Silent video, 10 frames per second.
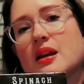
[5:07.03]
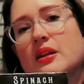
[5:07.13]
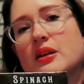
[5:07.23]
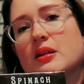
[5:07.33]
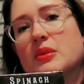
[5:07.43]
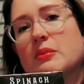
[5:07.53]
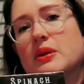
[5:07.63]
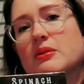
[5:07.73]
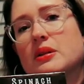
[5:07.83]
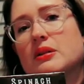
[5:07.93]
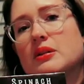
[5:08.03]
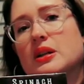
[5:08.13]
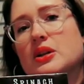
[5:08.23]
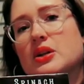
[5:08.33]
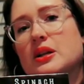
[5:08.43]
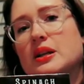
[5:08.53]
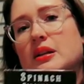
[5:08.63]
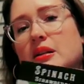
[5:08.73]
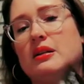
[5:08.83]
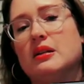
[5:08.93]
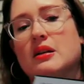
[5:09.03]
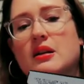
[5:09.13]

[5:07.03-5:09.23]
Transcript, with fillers: I thought it might be really, really good in